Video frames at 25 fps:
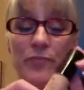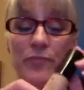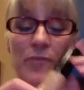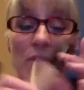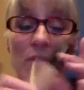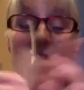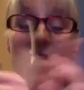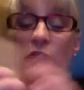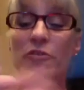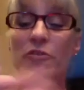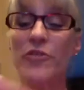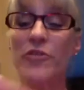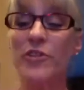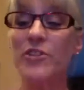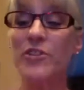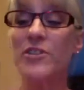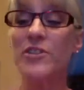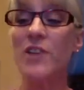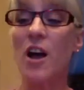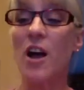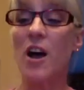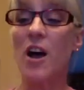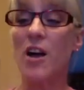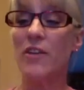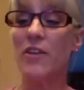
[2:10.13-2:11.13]
first
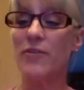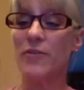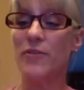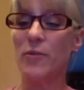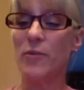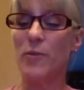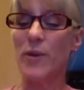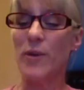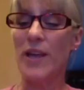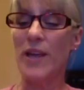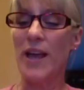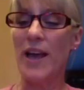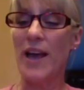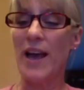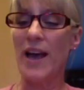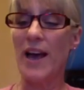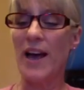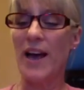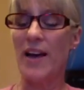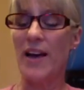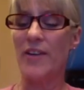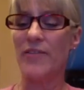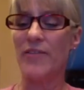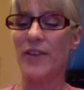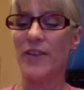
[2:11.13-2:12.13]
off, we
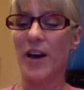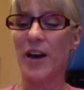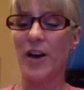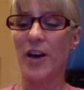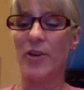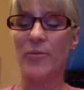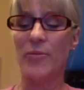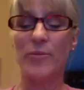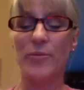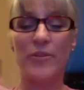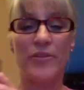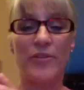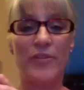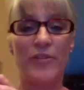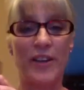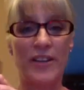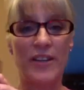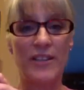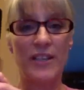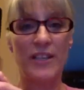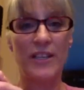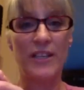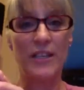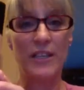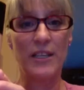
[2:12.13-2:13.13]
have our
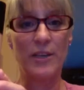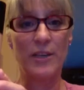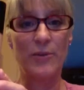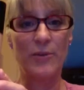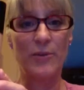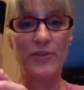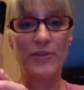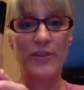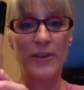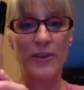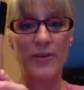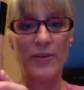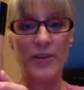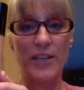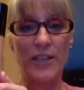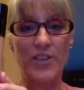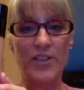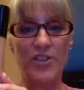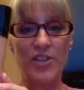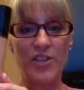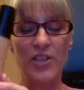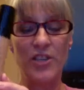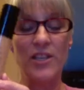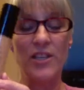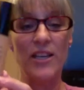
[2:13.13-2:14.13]
Perfecting Liquid
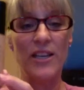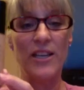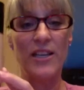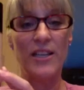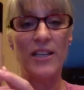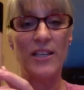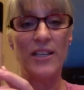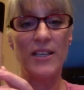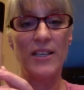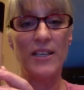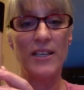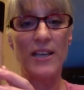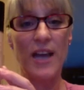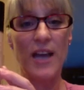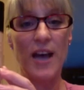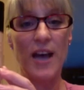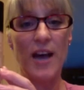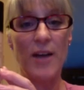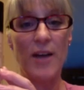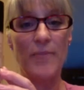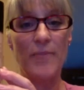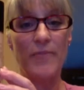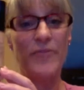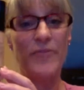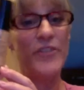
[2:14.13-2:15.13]
Foundation in
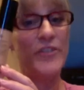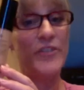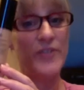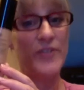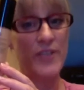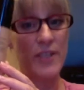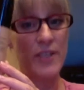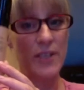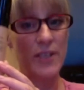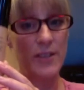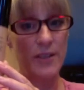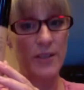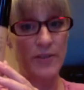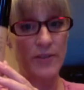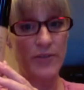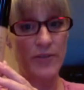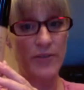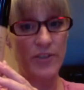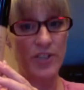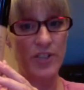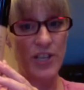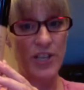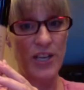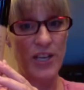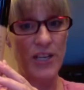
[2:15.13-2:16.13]
15
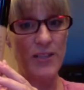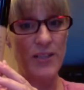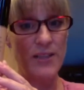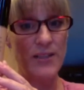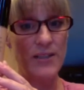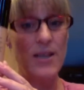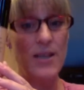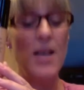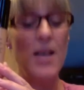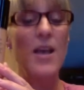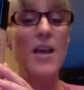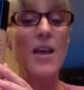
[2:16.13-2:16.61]
different shades.